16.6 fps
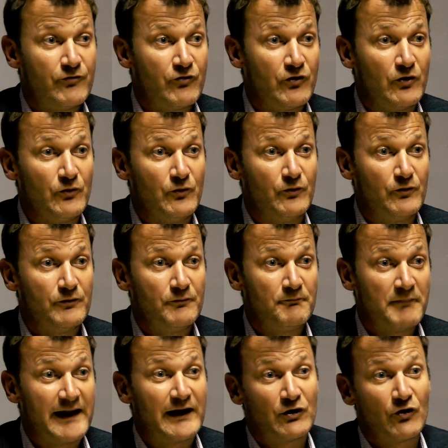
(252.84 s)
to
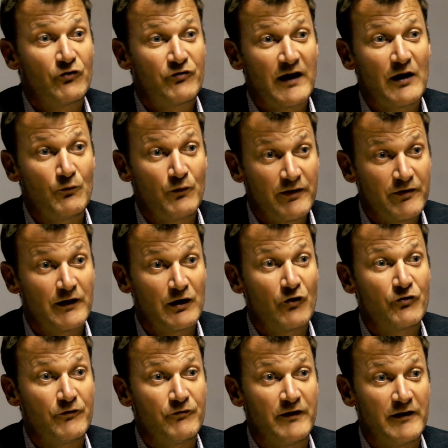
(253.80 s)
make contact with a
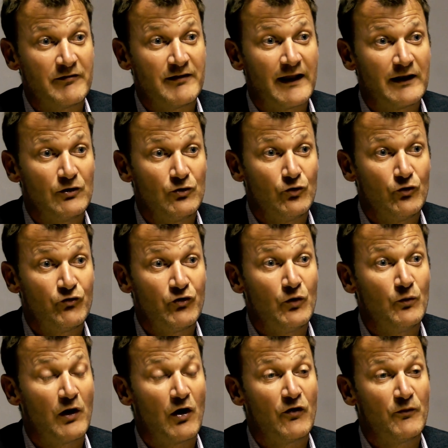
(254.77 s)
lot of these landlords
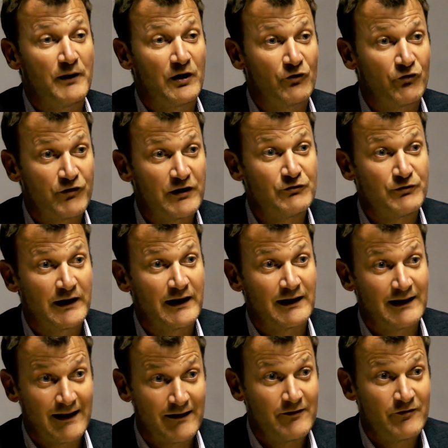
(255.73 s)
who will either be
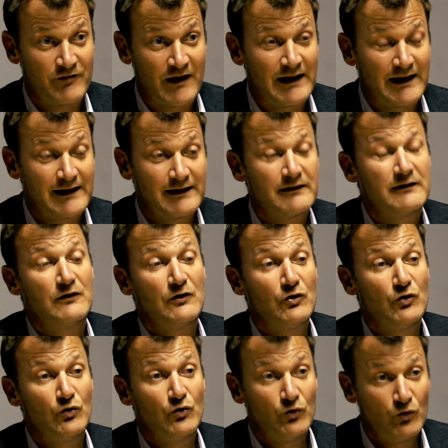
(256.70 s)
considering selling
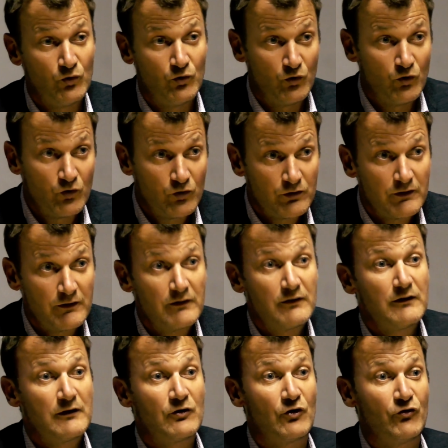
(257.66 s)
or
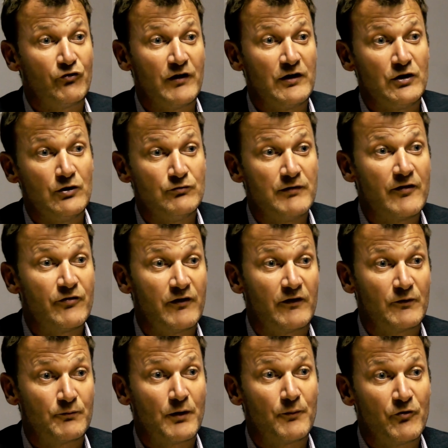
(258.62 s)
continue
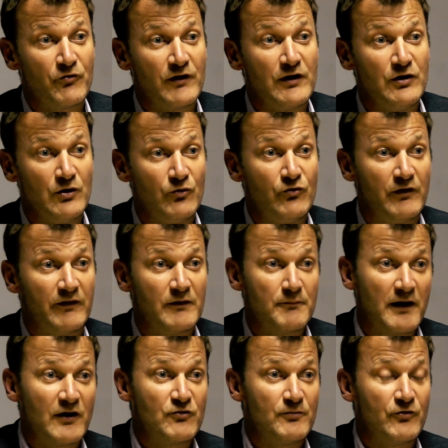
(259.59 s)
renting the property using the
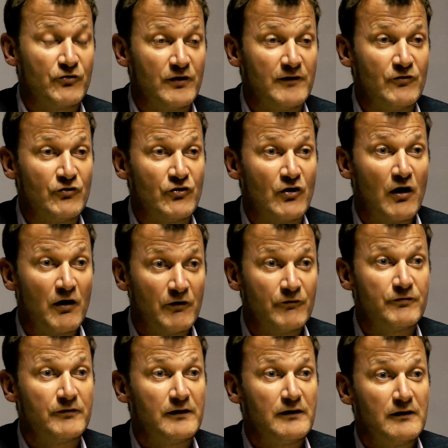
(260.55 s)
management service
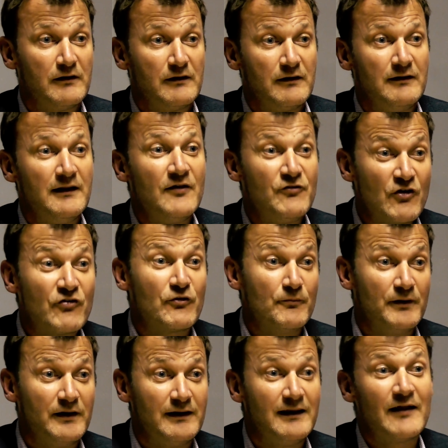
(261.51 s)
of
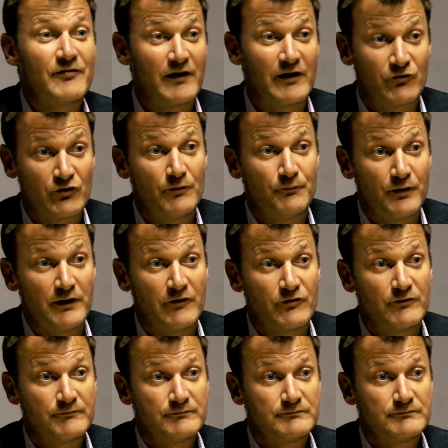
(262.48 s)
legitimate lettings companies.